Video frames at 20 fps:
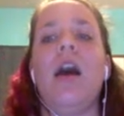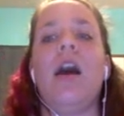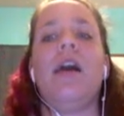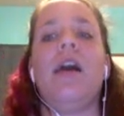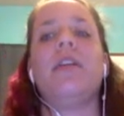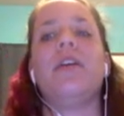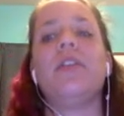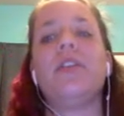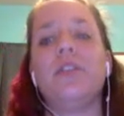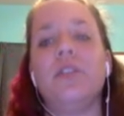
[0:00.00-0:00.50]

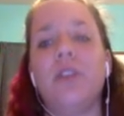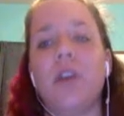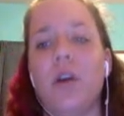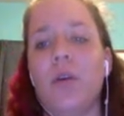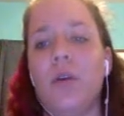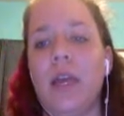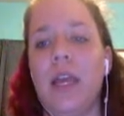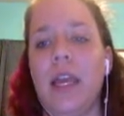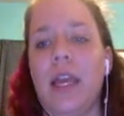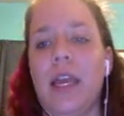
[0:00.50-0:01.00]
Another
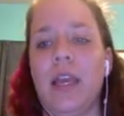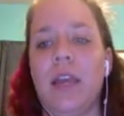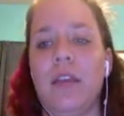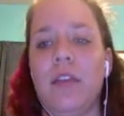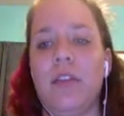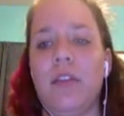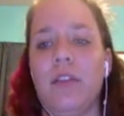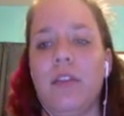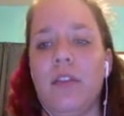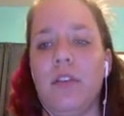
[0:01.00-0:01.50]
note
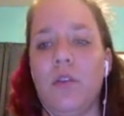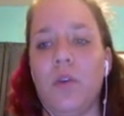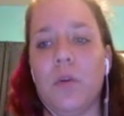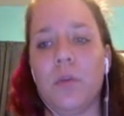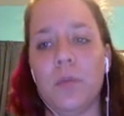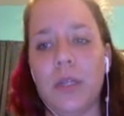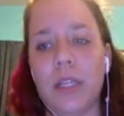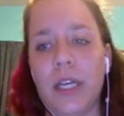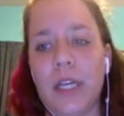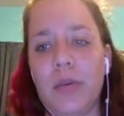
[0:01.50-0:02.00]
is
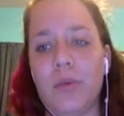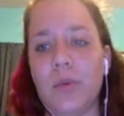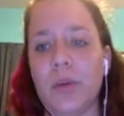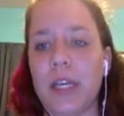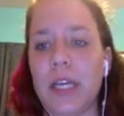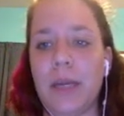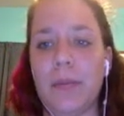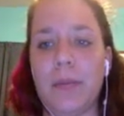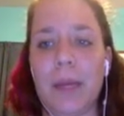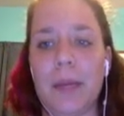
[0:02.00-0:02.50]
normally
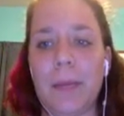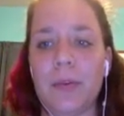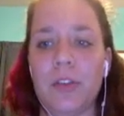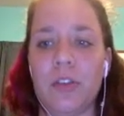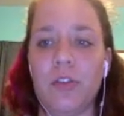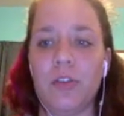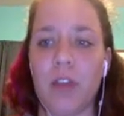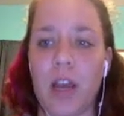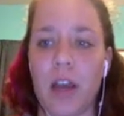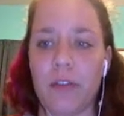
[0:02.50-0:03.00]
working papers
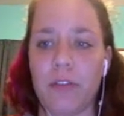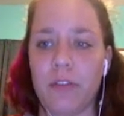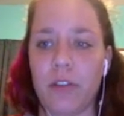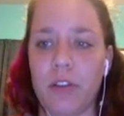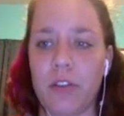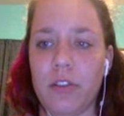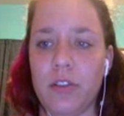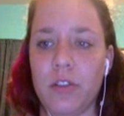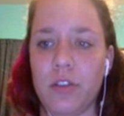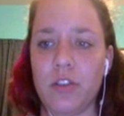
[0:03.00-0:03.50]
and draft
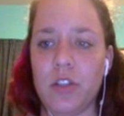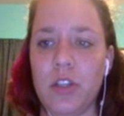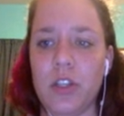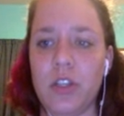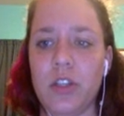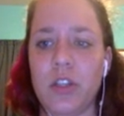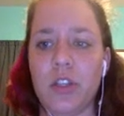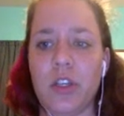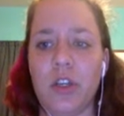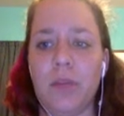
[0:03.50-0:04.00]

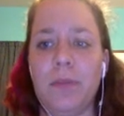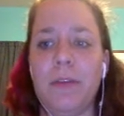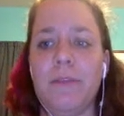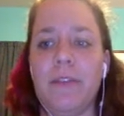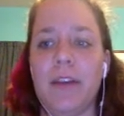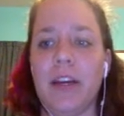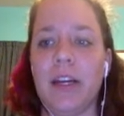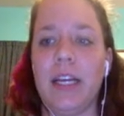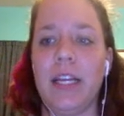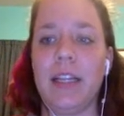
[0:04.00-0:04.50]
resolutions could be
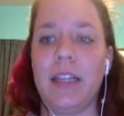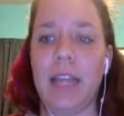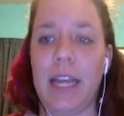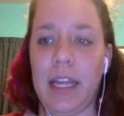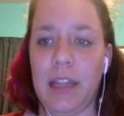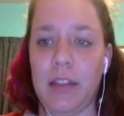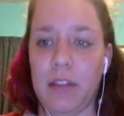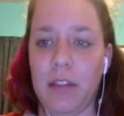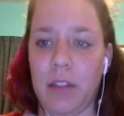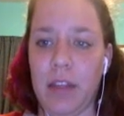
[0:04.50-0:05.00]
very
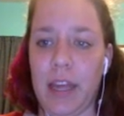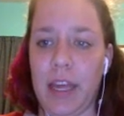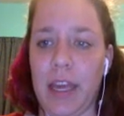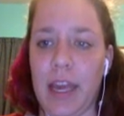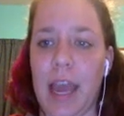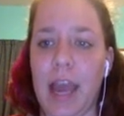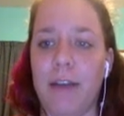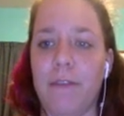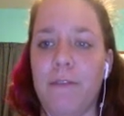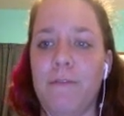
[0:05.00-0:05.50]
lengthy
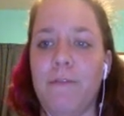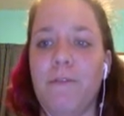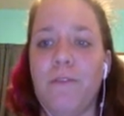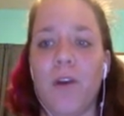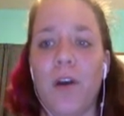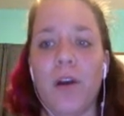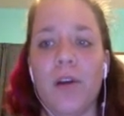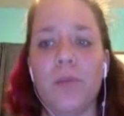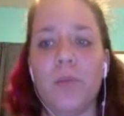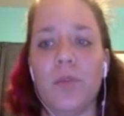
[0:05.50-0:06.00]
and
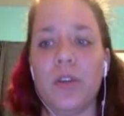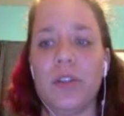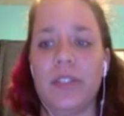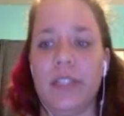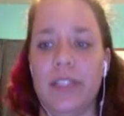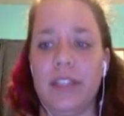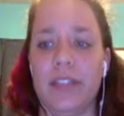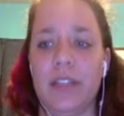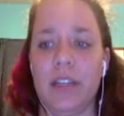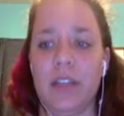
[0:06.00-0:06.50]
far more
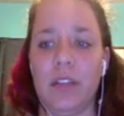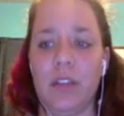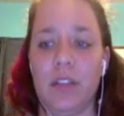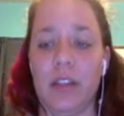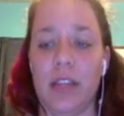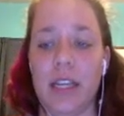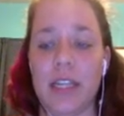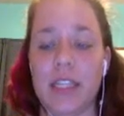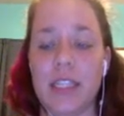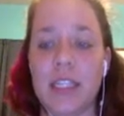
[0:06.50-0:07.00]
detailed than
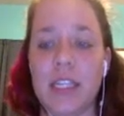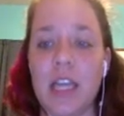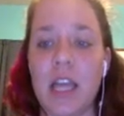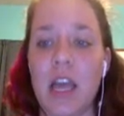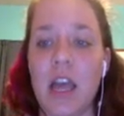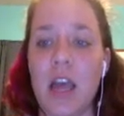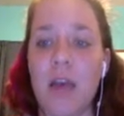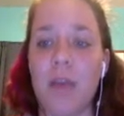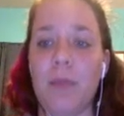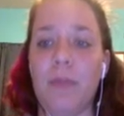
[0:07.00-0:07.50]
this.
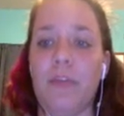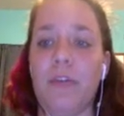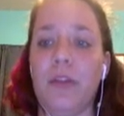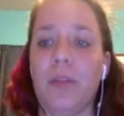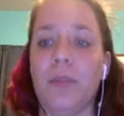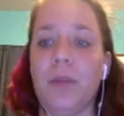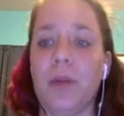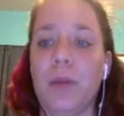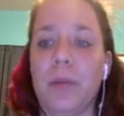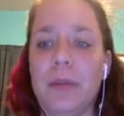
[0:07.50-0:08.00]
But for the
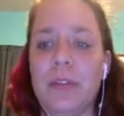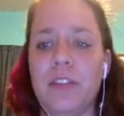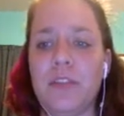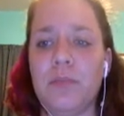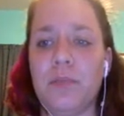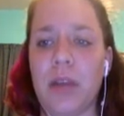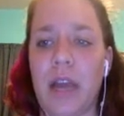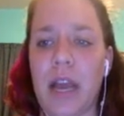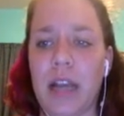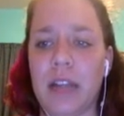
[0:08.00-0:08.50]
purpose
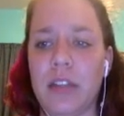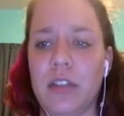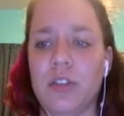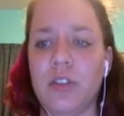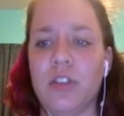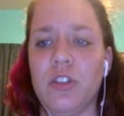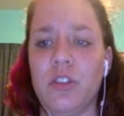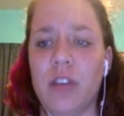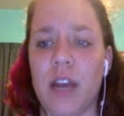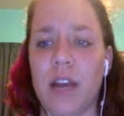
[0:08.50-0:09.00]
of practice
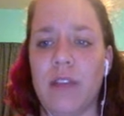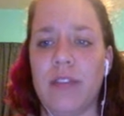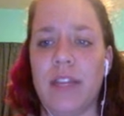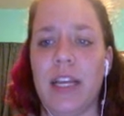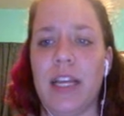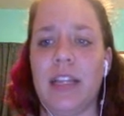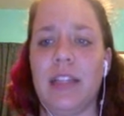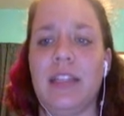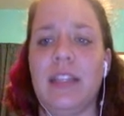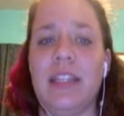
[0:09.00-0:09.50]
or
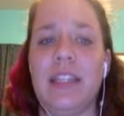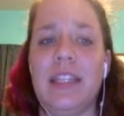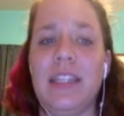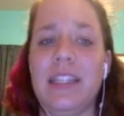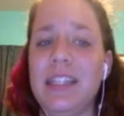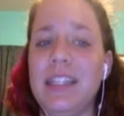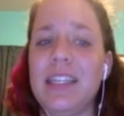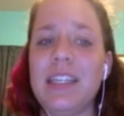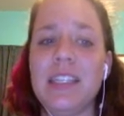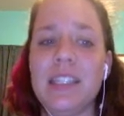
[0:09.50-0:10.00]
drafting,
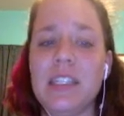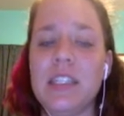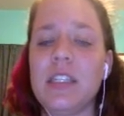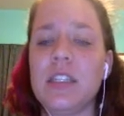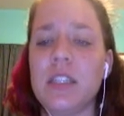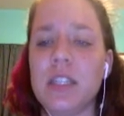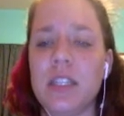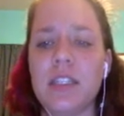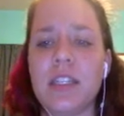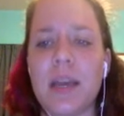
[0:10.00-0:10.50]
this
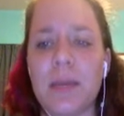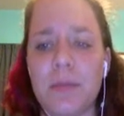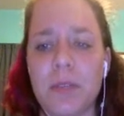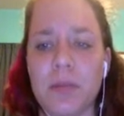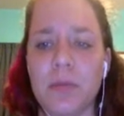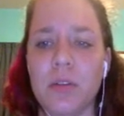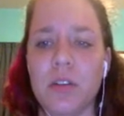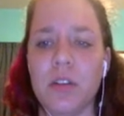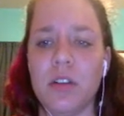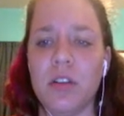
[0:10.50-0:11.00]
is
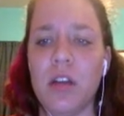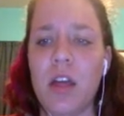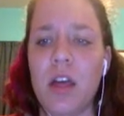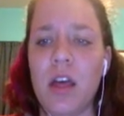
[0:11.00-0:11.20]
acceptable.